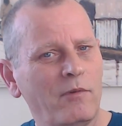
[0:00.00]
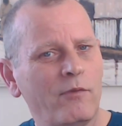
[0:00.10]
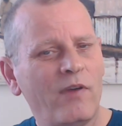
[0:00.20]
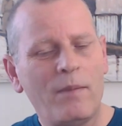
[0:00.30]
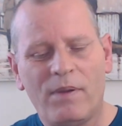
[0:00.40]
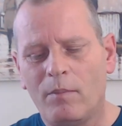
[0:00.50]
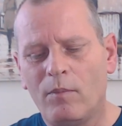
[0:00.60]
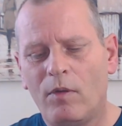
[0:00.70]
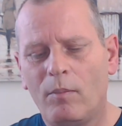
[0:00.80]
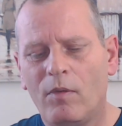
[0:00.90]
As you're vaping it
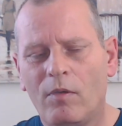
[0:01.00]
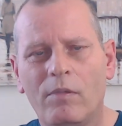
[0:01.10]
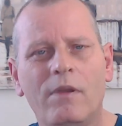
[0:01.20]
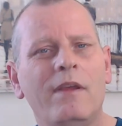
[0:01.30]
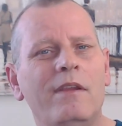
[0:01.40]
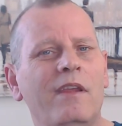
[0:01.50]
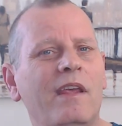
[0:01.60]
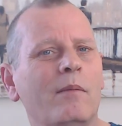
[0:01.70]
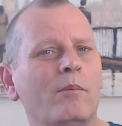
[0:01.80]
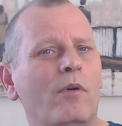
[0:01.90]
more and more, you
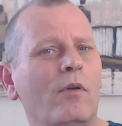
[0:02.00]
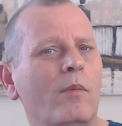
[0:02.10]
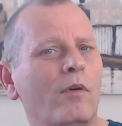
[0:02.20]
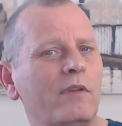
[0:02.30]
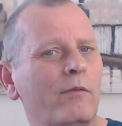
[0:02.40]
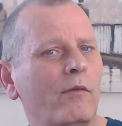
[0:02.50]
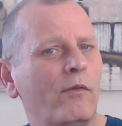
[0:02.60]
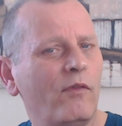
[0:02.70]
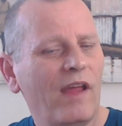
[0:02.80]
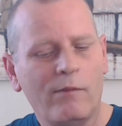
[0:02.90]
get more and more different
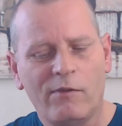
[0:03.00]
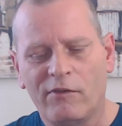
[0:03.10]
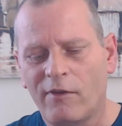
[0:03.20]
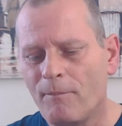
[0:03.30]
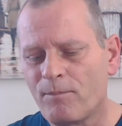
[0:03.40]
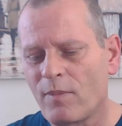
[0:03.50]
flavours.